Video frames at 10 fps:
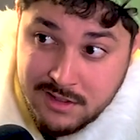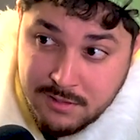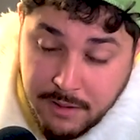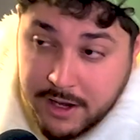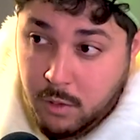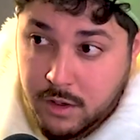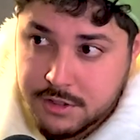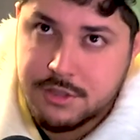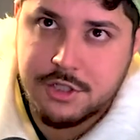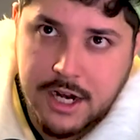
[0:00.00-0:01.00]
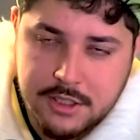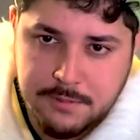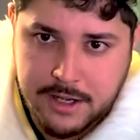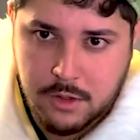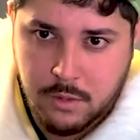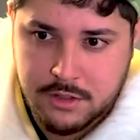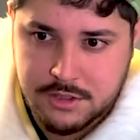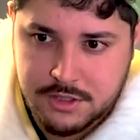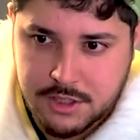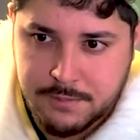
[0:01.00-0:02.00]
Michael Wilson? Shout out to Michael
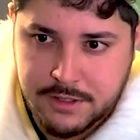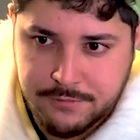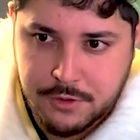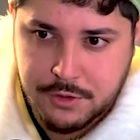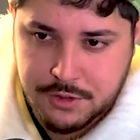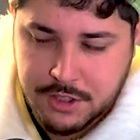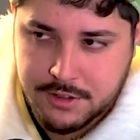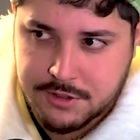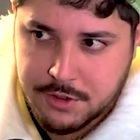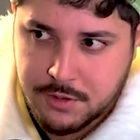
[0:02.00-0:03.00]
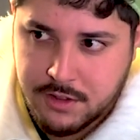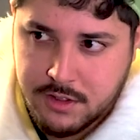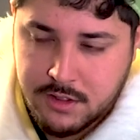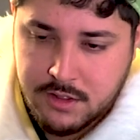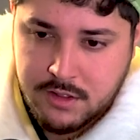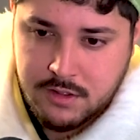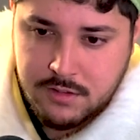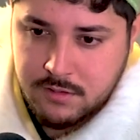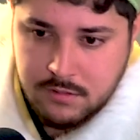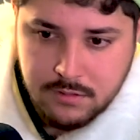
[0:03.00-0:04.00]
Wilson. He's going to be a future stud soon.
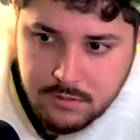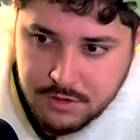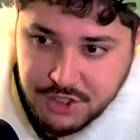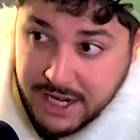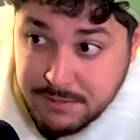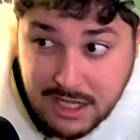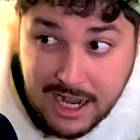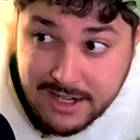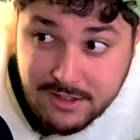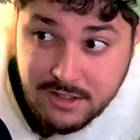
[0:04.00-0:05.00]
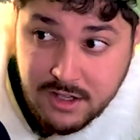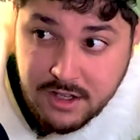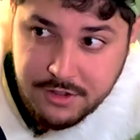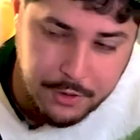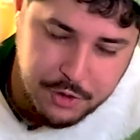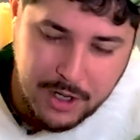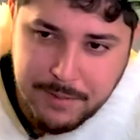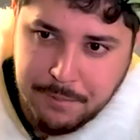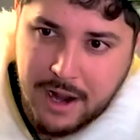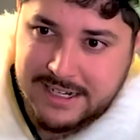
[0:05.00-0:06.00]
James Conner? Dude, Trey
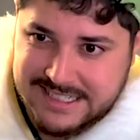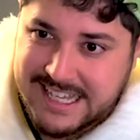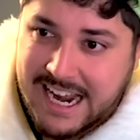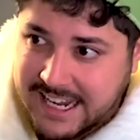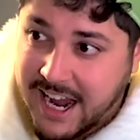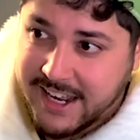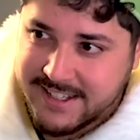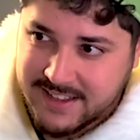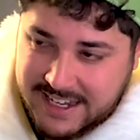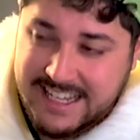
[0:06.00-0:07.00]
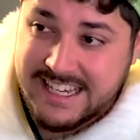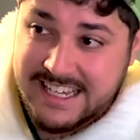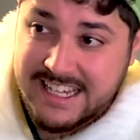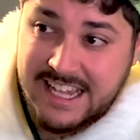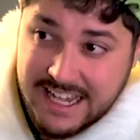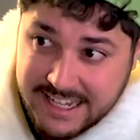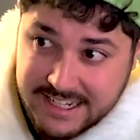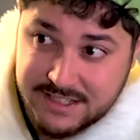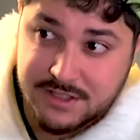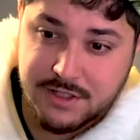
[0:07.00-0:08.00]
McBride is that guy. Like, he is